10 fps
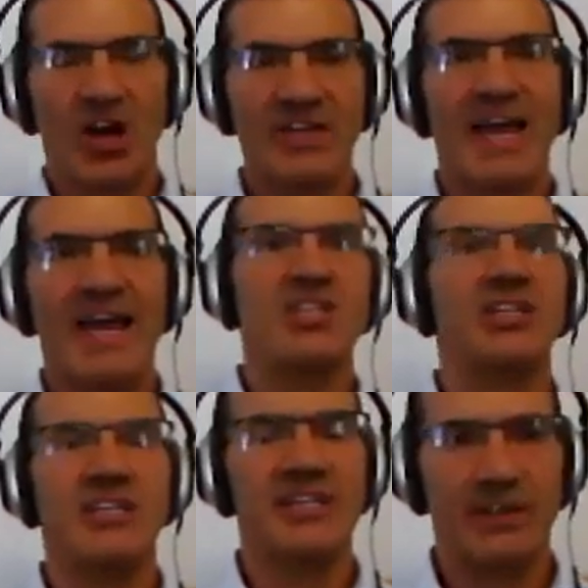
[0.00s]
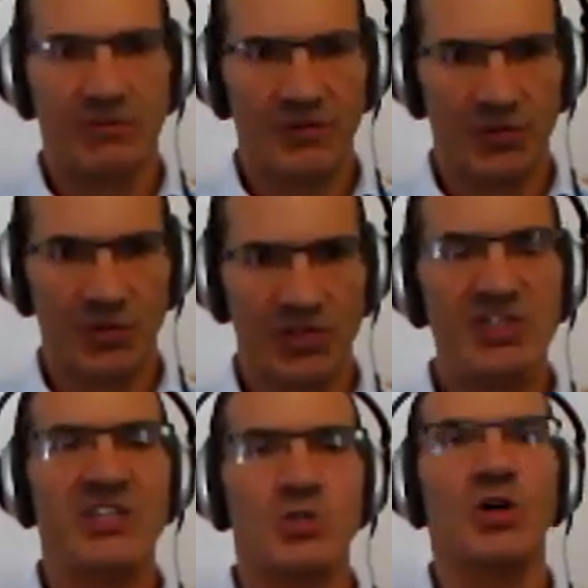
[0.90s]
I occasionally get referred
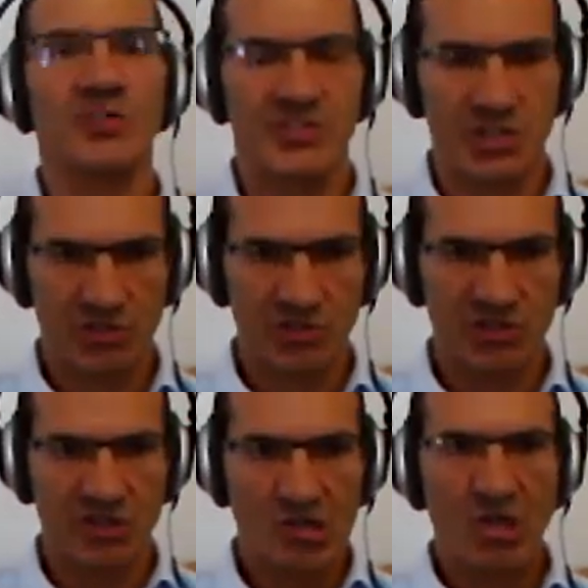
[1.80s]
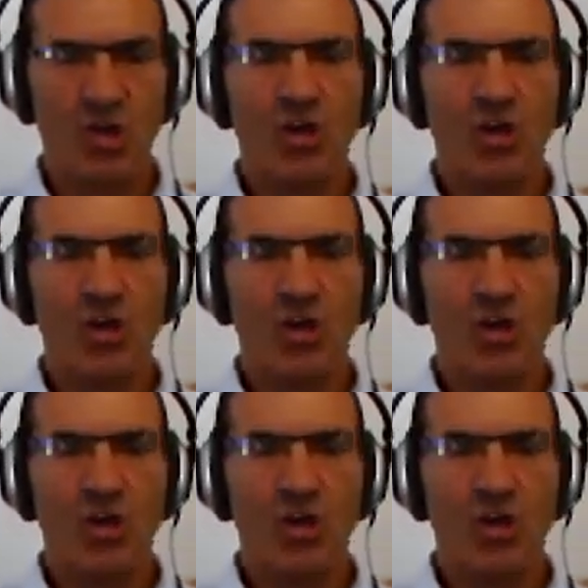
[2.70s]
Year 12 students